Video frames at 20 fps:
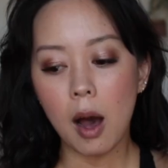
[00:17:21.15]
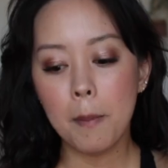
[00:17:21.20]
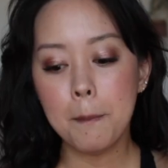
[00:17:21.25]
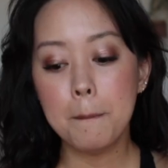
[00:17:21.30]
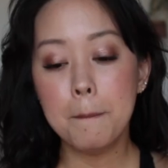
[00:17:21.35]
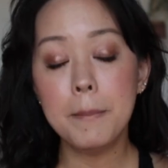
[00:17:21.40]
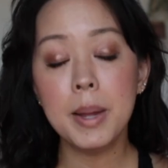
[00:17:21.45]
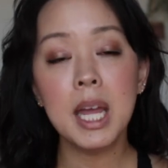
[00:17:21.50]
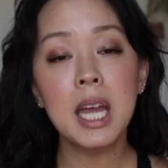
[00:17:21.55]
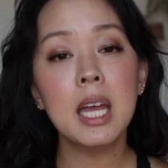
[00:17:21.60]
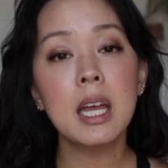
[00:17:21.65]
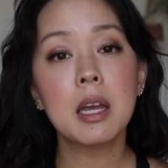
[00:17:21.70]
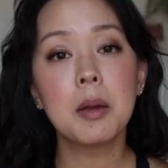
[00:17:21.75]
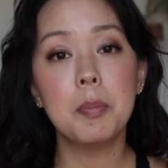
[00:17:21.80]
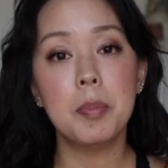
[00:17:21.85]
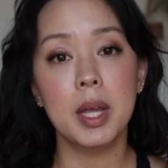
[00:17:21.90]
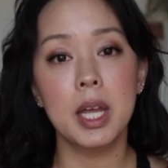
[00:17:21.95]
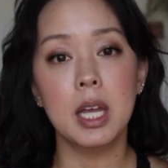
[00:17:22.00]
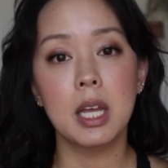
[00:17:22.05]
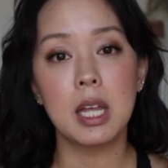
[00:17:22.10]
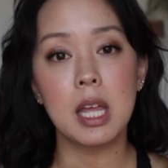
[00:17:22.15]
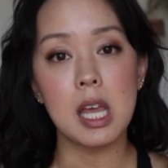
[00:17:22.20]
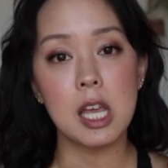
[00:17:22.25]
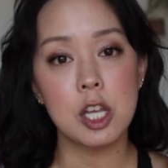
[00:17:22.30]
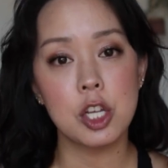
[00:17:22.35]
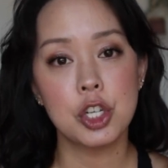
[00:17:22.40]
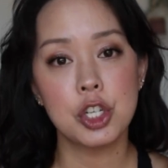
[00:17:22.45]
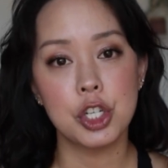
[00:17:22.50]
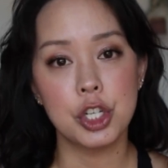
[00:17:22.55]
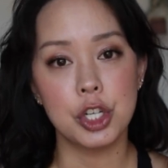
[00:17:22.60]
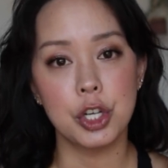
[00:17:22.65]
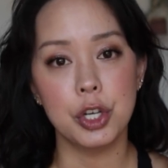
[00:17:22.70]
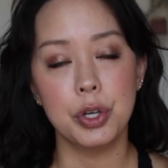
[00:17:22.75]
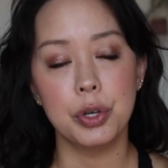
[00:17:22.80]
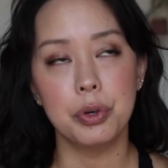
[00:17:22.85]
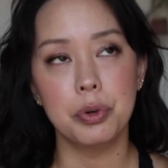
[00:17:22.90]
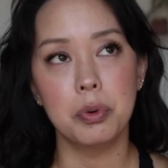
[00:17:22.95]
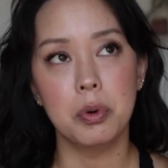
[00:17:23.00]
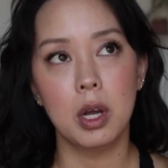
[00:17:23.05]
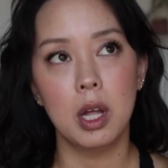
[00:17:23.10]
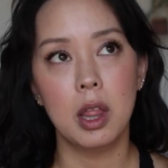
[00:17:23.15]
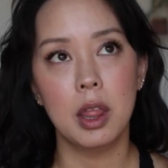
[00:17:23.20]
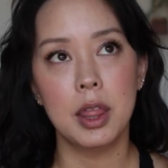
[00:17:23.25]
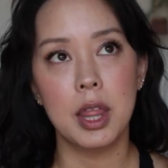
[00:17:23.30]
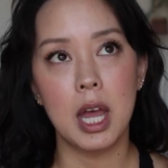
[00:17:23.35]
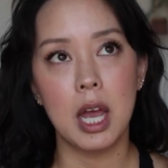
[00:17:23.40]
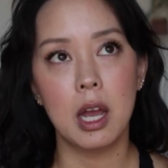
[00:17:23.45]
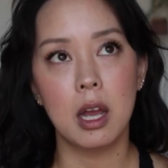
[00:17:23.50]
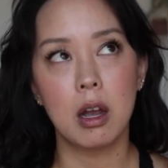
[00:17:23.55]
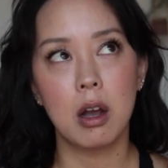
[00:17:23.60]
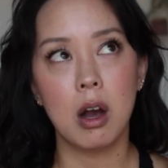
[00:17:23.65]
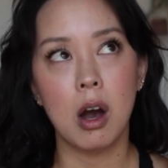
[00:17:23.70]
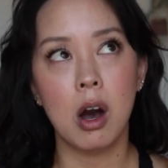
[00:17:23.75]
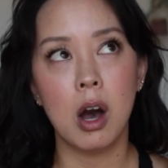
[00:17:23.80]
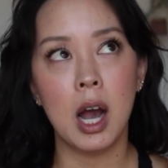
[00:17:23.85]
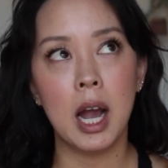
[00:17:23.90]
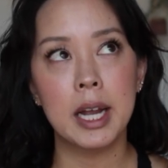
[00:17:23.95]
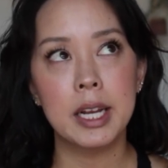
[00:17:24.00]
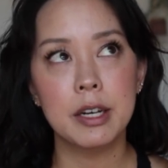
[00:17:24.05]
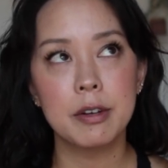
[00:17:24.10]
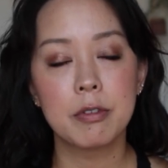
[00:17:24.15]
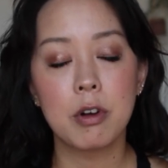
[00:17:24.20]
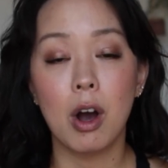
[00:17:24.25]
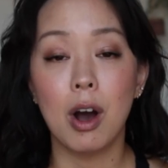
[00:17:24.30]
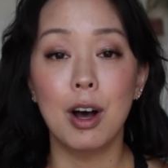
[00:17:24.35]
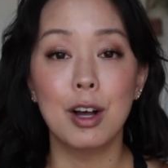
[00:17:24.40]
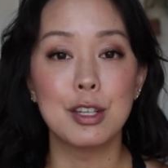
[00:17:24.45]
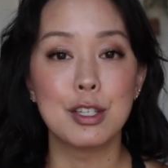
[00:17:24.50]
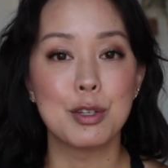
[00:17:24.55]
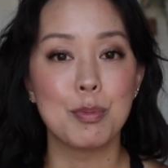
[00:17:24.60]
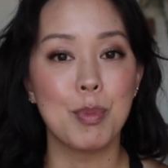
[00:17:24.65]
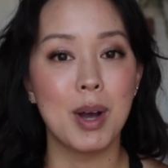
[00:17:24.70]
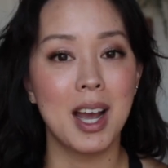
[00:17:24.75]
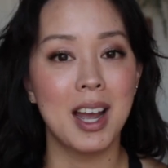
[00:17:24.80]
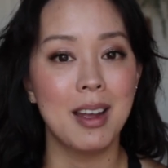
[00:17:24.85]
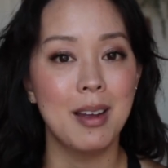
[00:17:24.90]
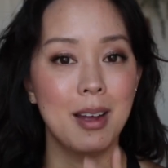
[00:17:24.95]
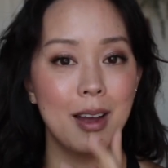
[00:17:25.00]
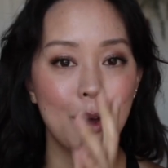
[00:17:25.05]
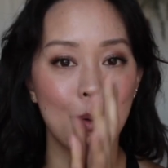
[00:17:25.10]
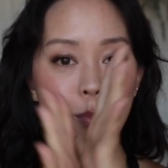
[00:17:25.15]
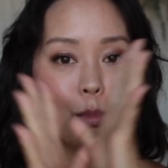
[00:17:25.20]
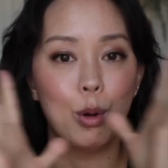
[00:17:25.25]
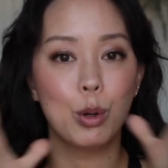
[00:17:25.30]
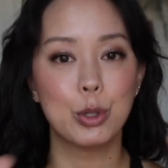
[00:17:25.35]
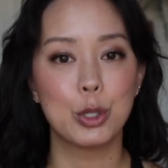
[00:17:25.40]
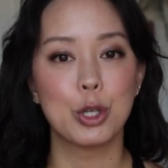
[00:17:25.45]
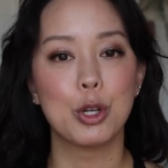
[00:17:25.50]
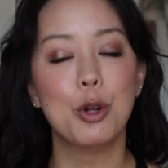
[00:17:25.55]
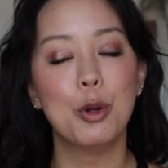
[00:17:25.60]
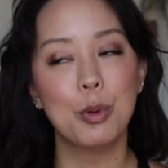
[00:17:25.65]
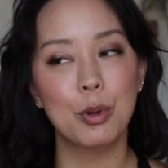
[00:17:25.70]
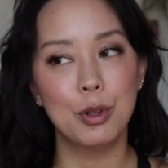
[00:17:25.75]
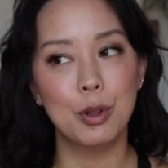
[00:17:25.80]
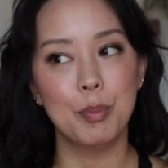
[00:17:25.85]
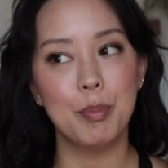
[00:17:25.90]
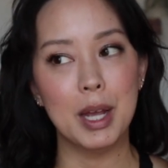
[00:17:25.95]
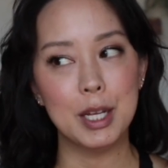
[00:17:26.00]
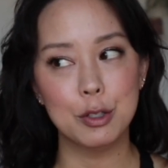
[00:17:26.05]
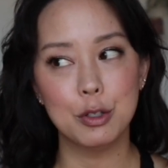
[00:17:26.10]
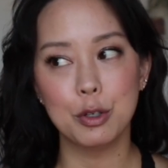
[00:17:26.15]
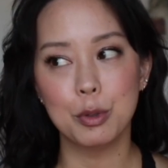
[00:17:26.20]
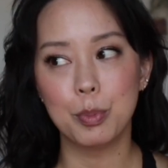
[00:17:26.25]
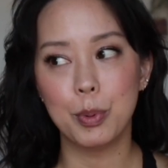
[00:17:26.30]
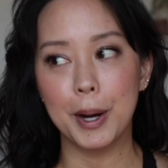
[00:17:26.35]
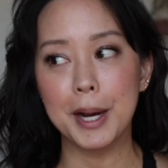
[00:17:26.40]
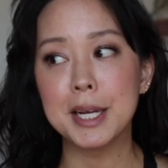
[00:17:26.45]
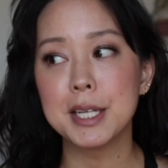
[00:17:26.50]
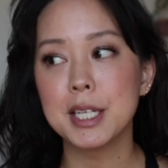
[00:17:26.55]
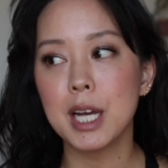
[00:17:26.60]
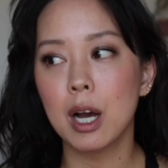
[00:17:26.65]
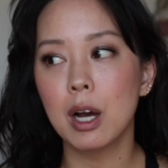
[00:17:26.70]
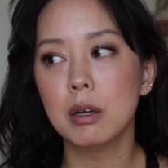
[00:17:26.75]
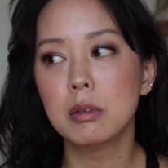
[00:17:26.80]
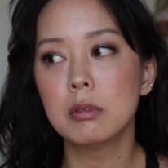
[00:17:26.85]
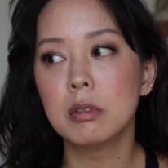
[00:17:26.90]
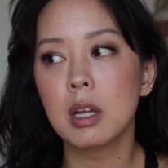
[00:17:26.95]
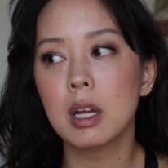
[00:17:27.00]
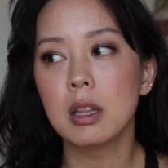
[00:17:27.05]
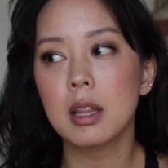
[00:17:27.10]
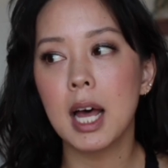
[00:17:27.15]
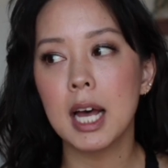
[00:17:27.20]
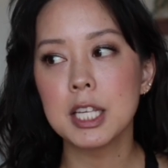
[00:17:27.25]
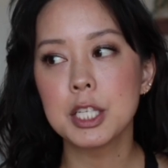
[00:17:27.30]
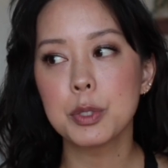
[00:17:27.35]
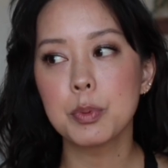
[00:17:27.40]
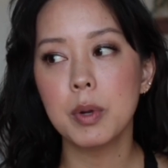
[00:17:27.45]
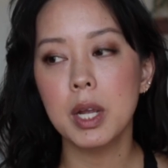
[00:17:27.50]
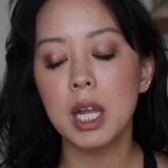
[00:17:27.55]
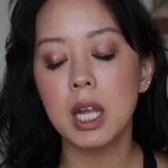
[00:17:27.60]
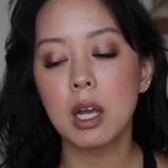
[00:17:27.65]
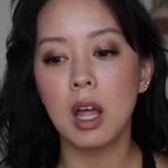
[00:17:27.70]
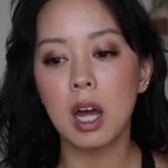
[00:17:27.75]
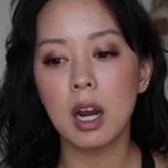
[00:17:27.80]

A big issue that kind of caused my emotional mental breakdown last week,